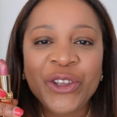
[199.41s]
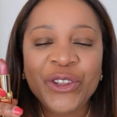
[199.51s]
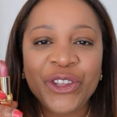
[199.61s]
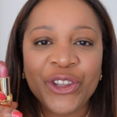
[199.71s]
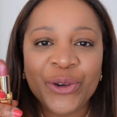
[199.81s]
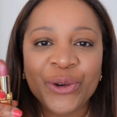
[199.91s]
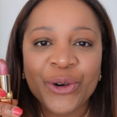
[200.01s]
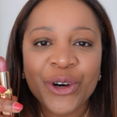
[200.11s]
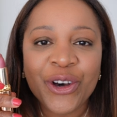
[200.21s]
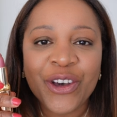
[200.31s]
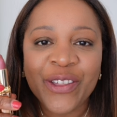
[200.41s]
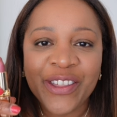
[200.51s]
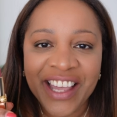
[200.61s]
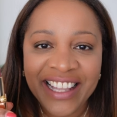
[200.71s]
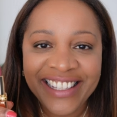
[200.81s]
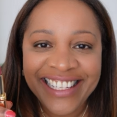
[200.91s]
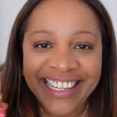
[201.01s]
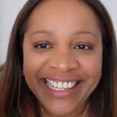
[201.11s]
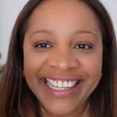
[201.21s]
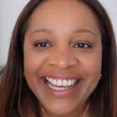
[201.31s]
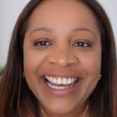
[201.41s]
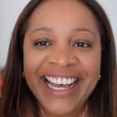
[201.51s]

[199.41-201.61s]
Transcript: Nude Authentic.